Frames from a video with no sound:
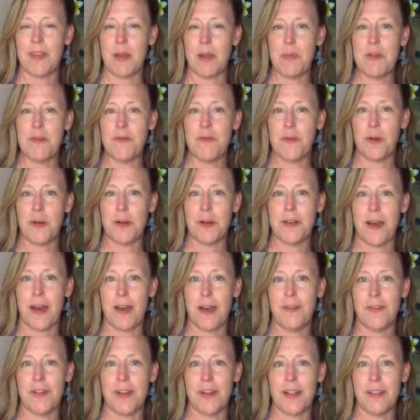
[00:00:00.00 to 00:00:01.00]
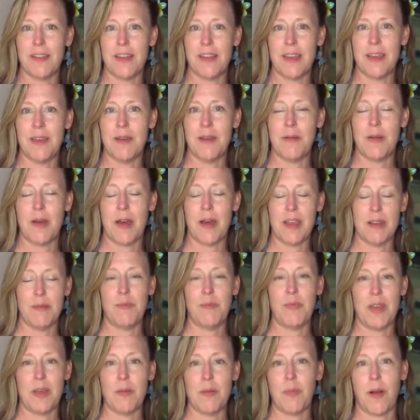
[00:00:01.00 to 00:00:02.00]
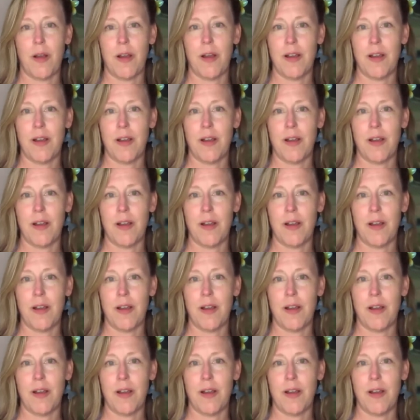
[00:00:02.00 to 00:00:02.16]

stepping forward confidently in big